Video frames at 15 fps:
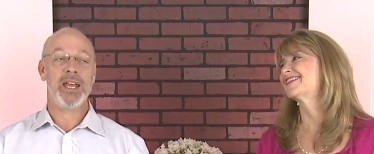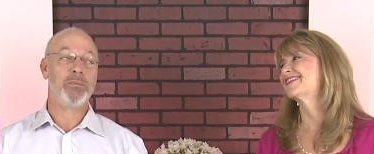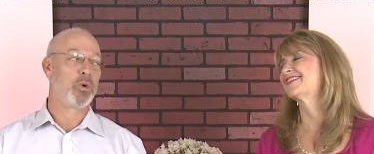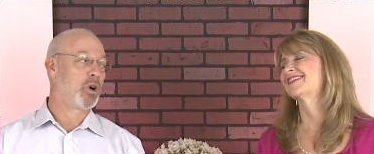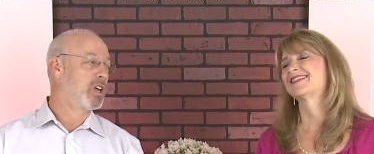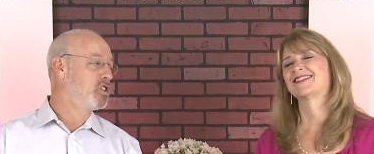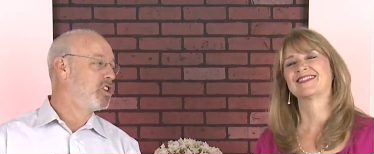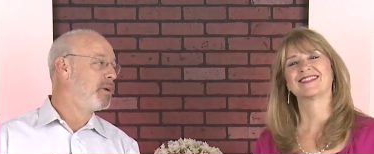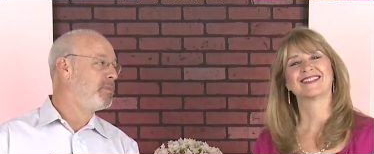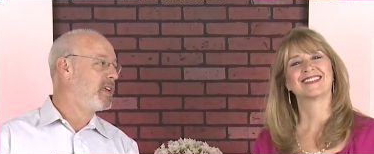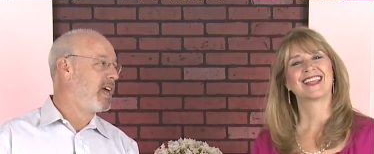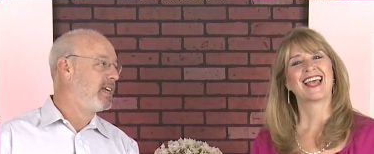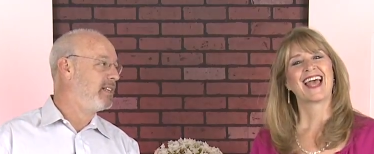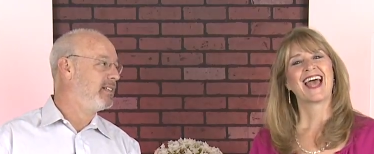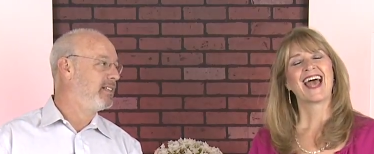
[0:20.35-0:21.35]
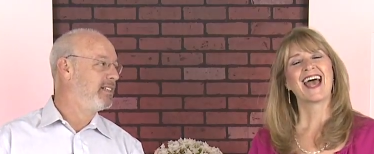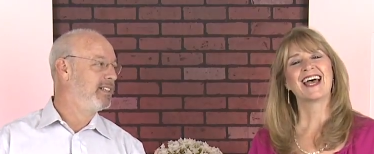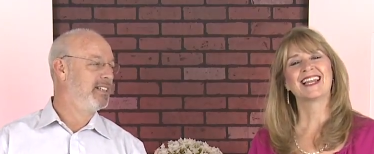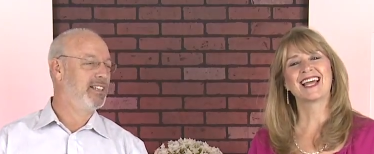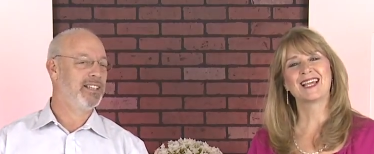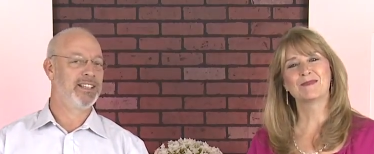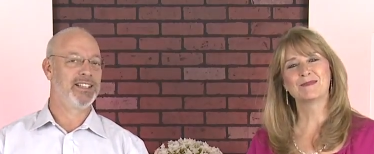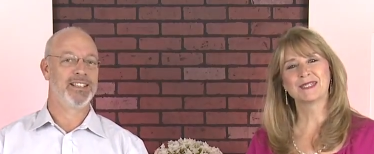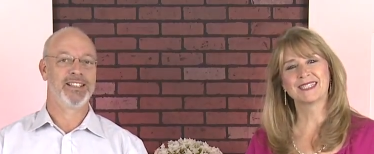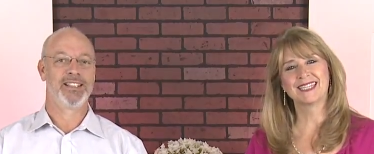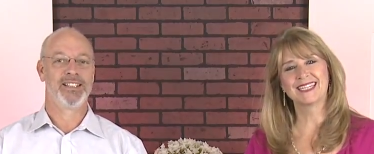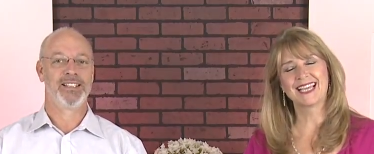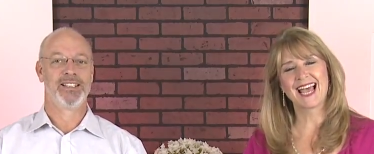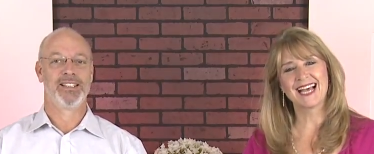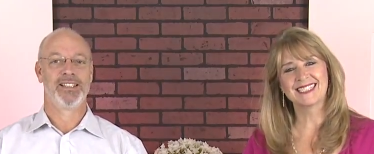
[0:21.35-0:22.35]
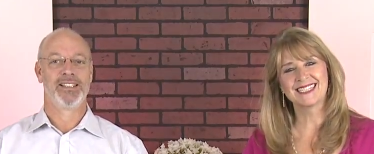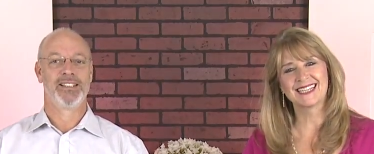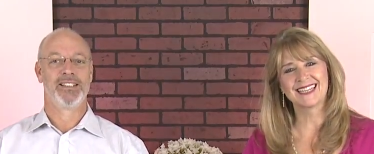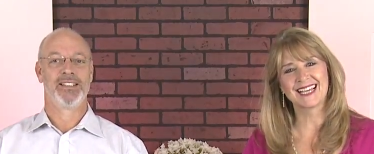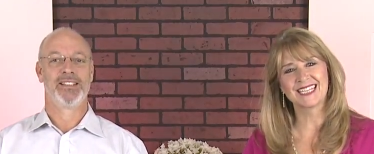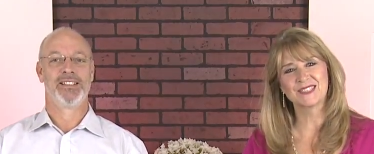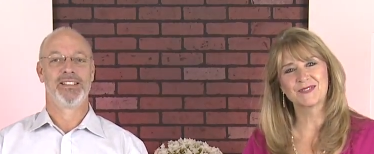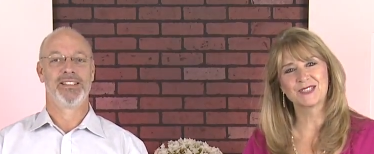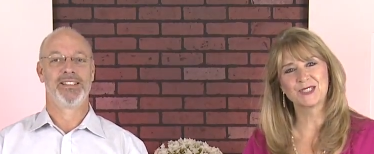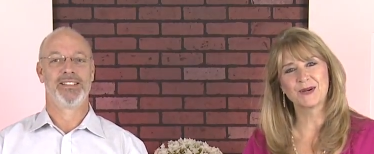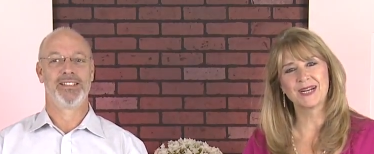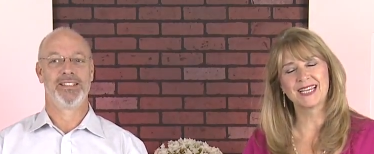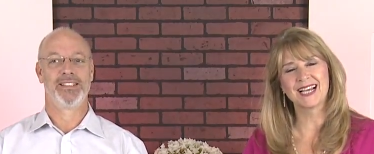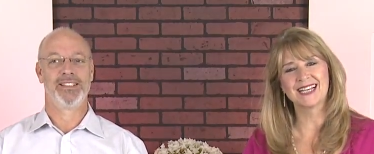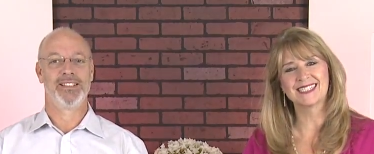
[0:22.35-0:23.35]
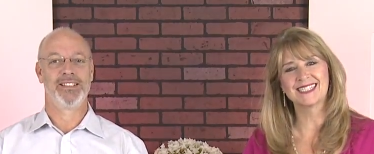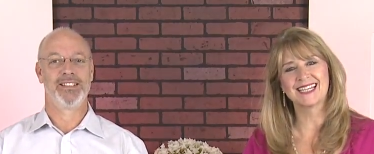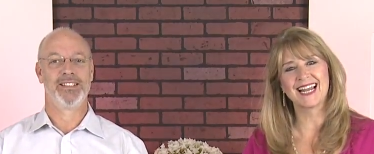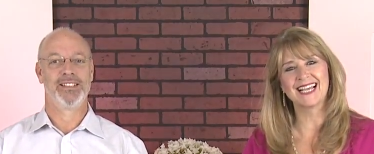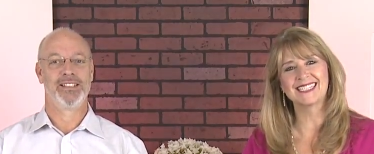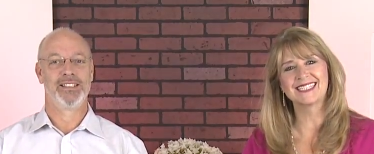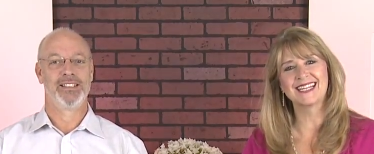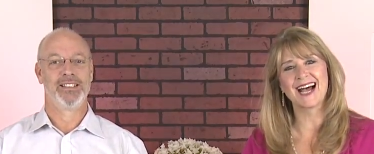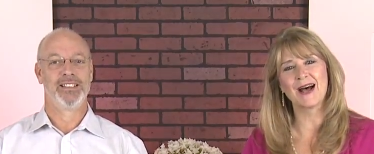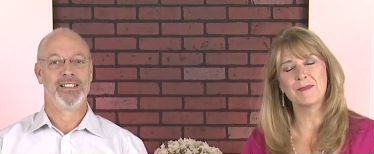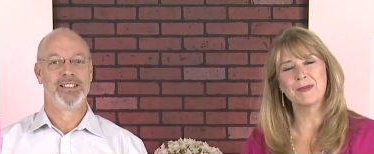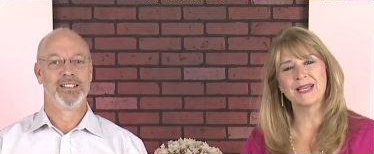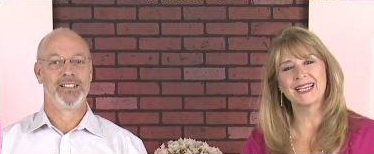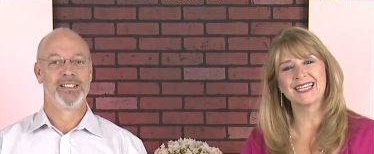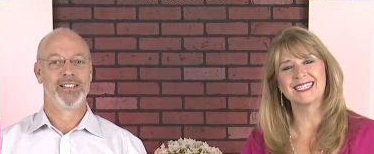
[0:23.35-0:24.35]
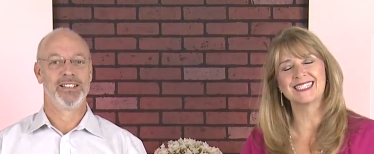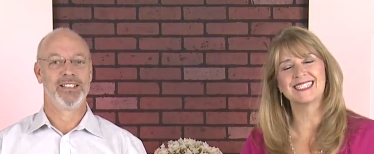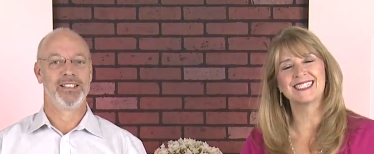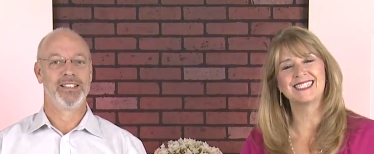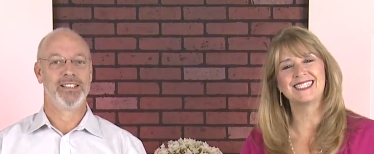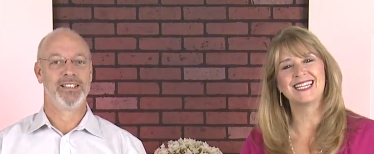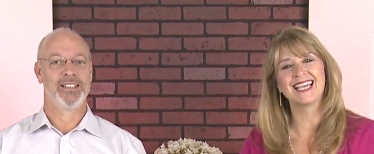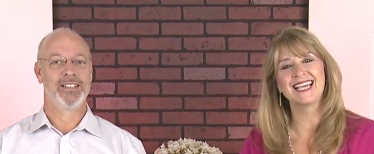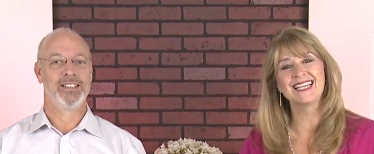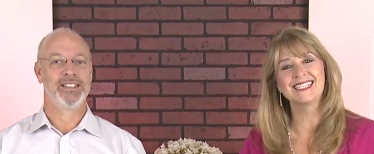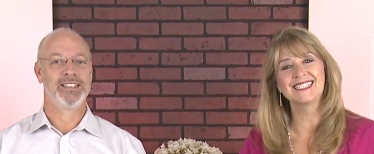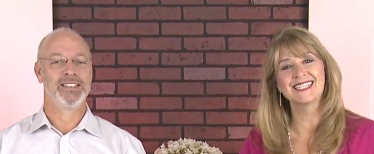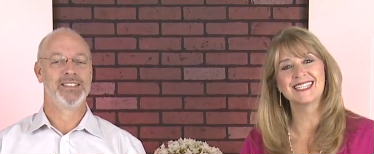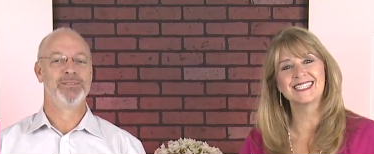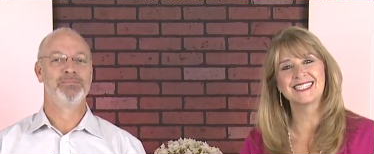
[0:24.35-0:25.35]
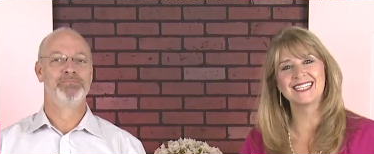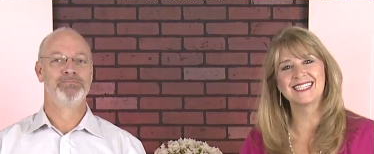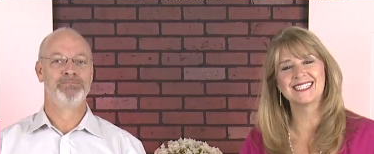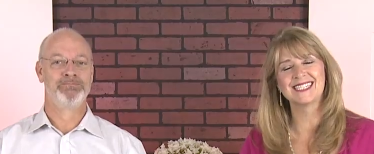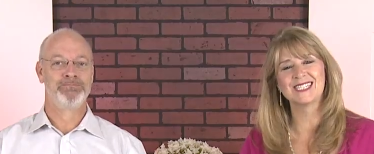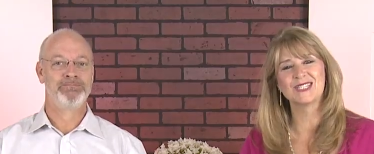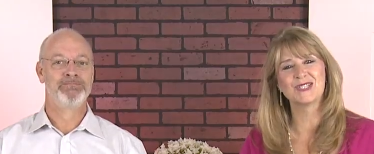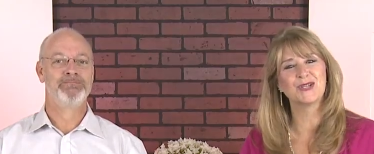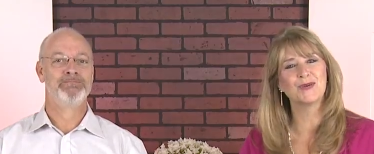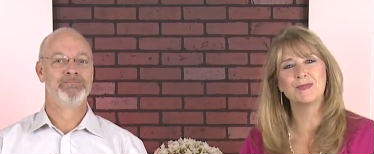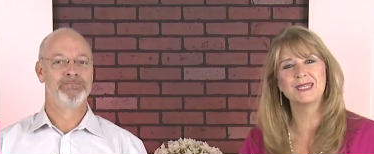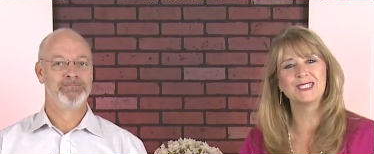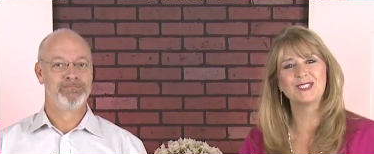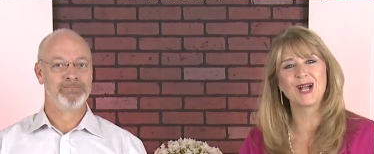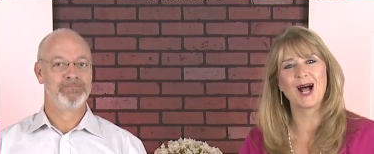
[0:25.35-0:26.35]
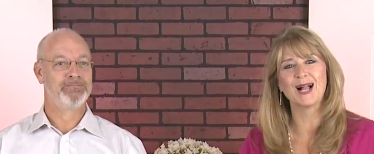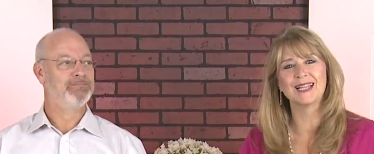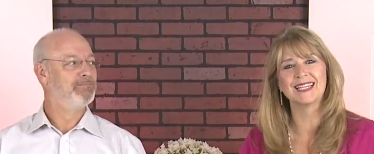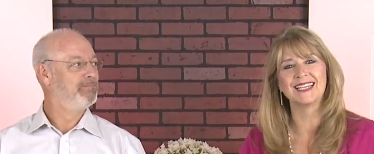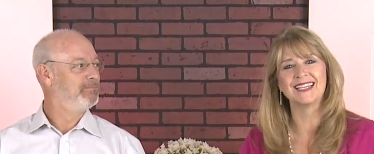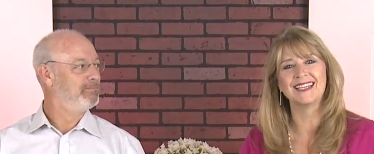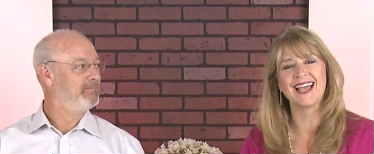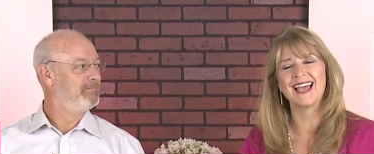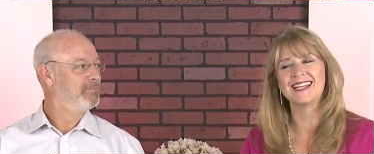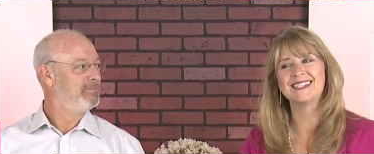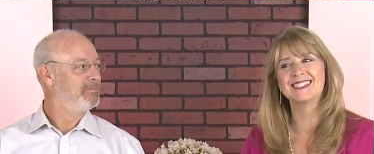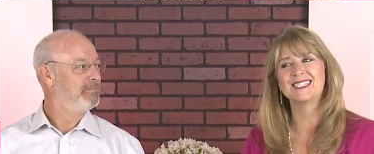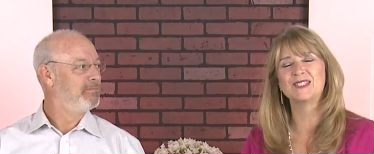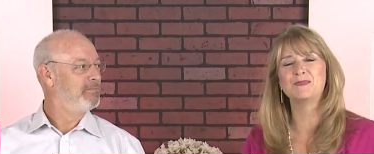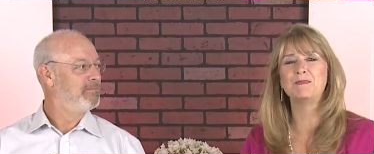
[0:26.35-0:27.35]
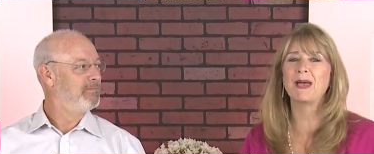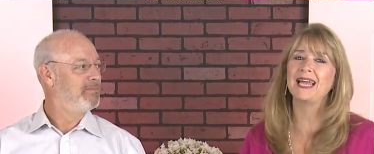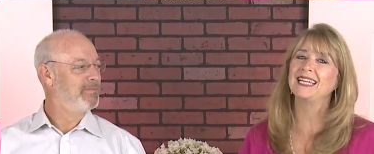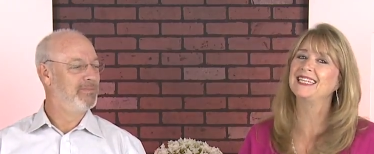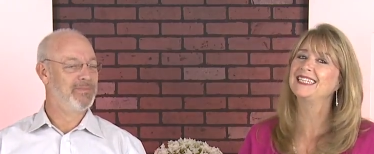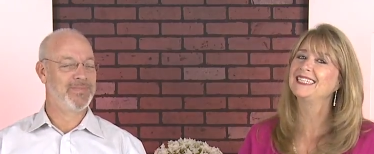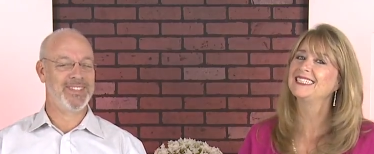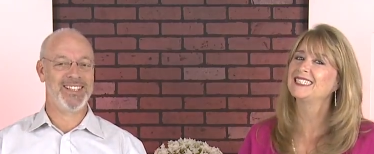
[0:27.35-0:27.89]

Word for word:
Speaker 1: and mortgage update.
Speaker 2: And I am Dylan Gaston. Thanks for joining us. Today's topic is Tis the Season to Be Jolly and Spend,